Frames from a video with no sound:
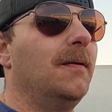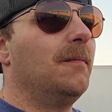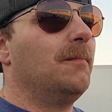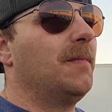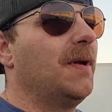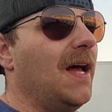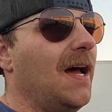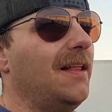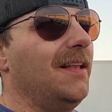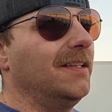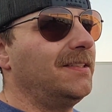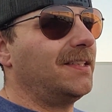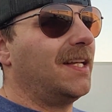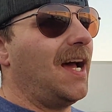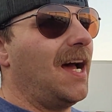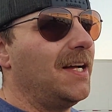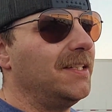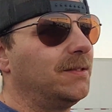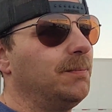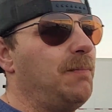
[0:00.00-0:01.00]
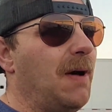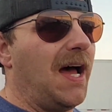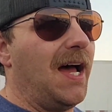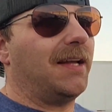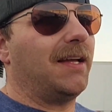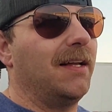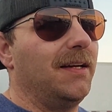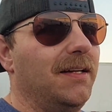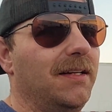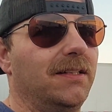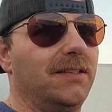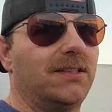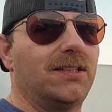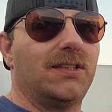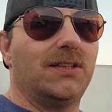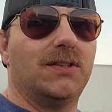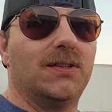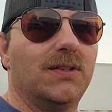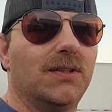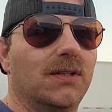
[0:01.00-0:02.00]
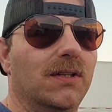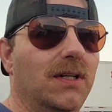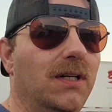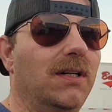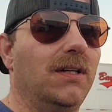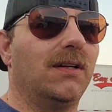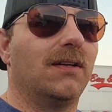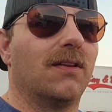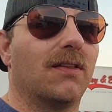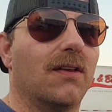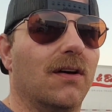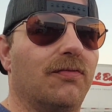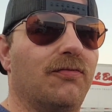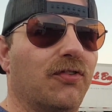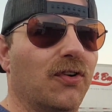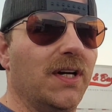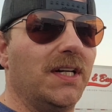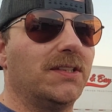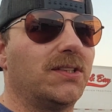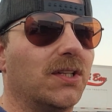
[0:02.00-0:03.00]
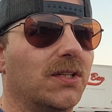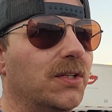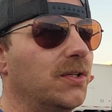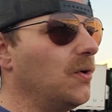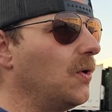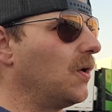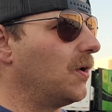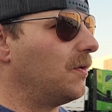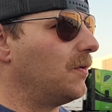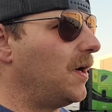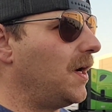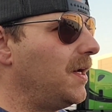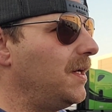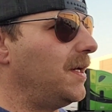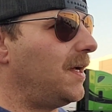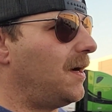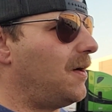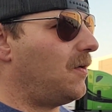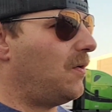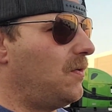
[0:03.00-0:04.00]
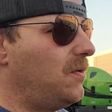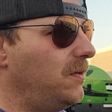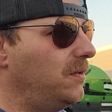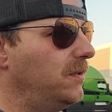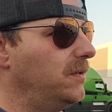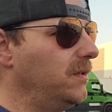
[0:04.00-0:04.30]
Yeah, this guy's backing into the freezer door right now.